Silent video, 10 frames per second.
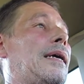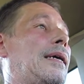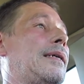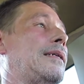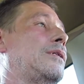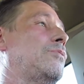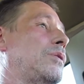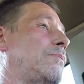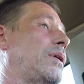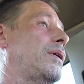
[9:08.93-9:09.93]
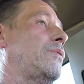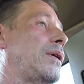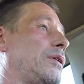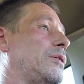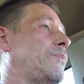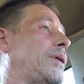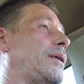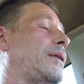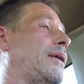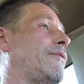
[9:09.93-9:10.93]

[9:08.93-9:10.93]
hey, this was money well spent.